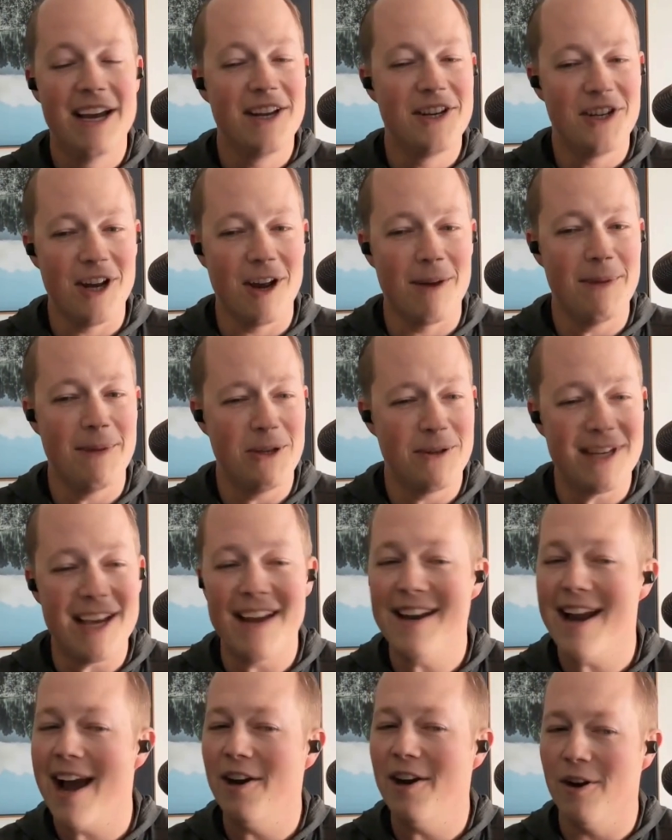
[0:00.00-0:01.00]
Jeremy, you
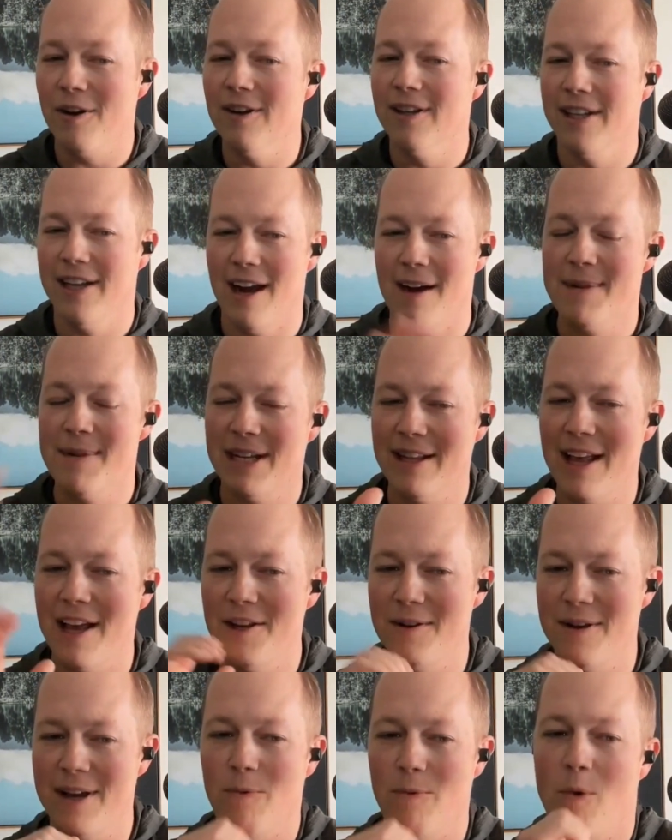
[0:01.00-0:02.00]
said 9 earlier. I'm going to
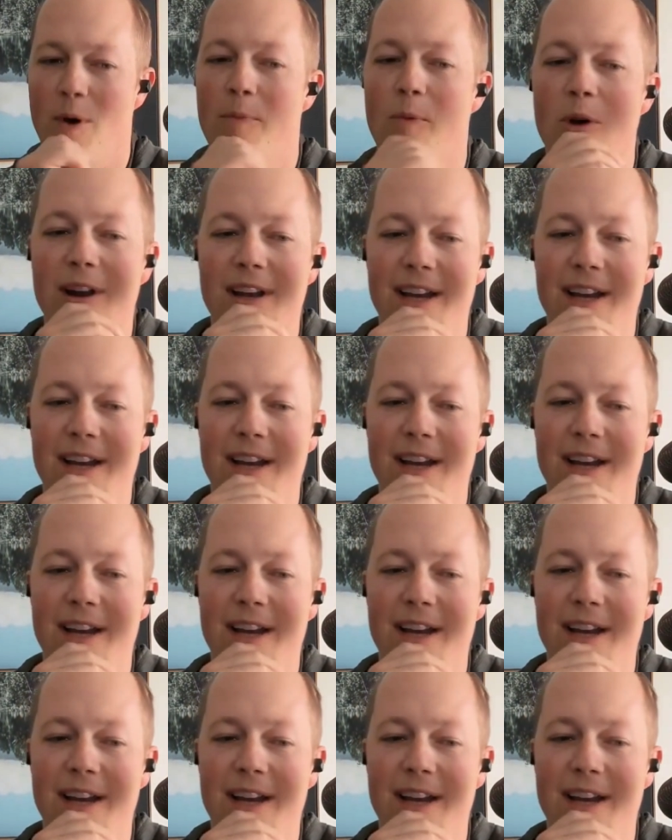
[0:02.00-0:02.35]
let you get one more